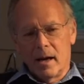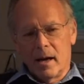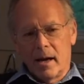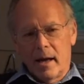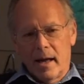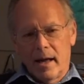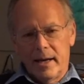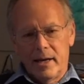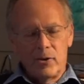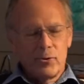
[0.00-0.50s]

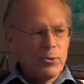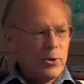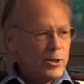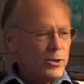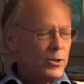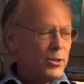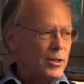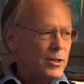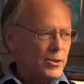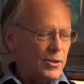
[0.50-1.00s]
and he
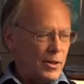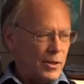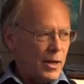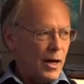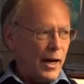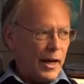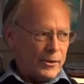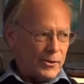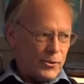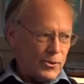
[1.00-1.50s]
trusts his
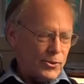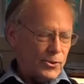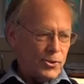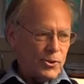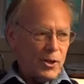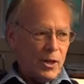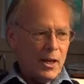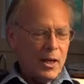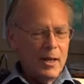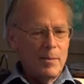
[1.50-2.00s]
guts to
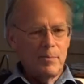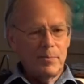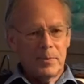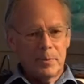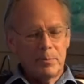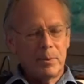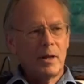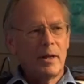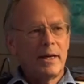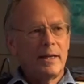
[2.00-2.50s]
keep the
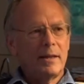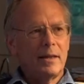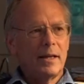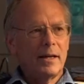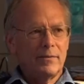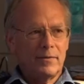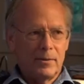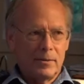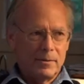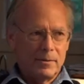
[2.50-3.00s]
plane level,